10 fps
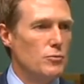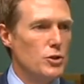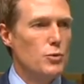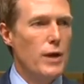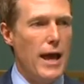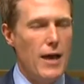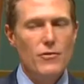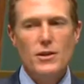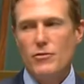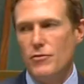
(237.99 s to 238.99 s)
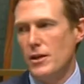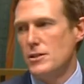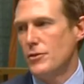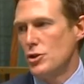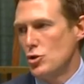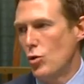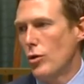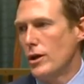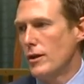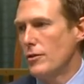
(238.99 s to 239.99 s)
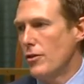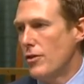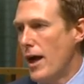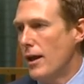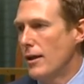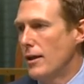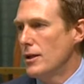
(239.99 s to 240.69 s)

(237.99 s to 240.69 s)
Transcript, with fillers: which would have the effect of ensuring that that